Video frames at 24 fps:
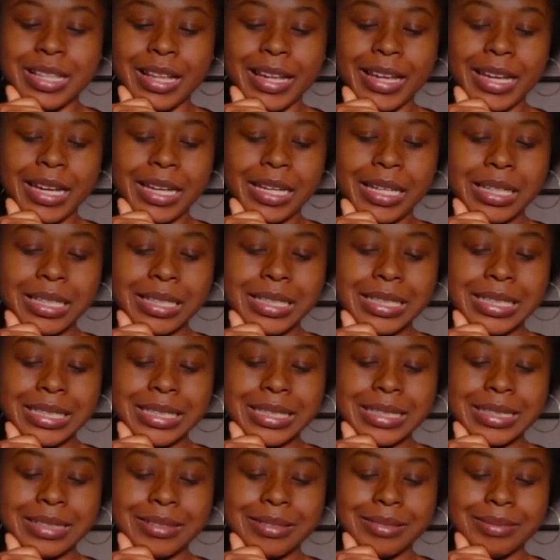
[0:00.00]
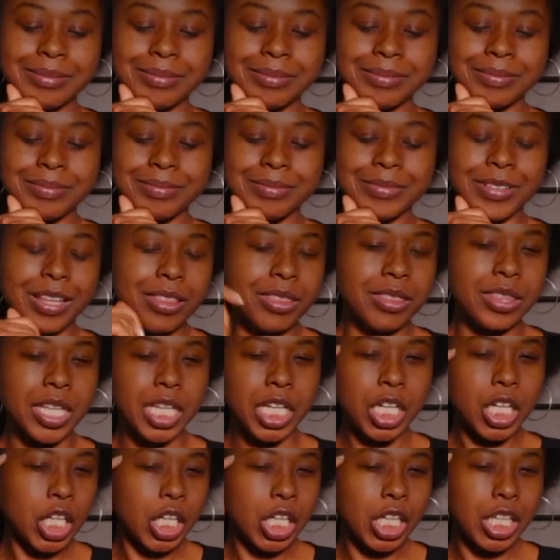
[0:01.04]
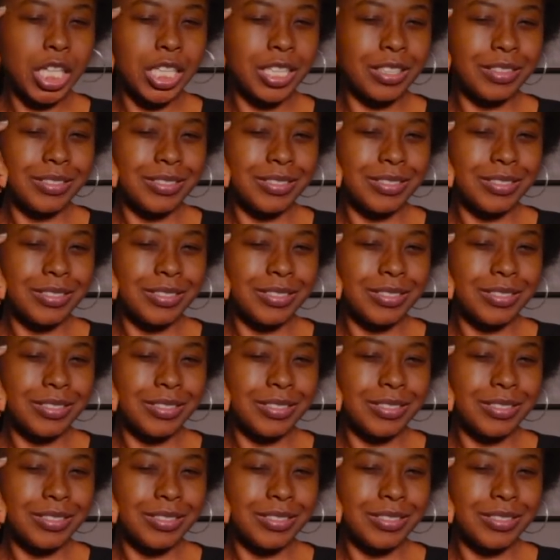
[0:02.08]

like a thinker.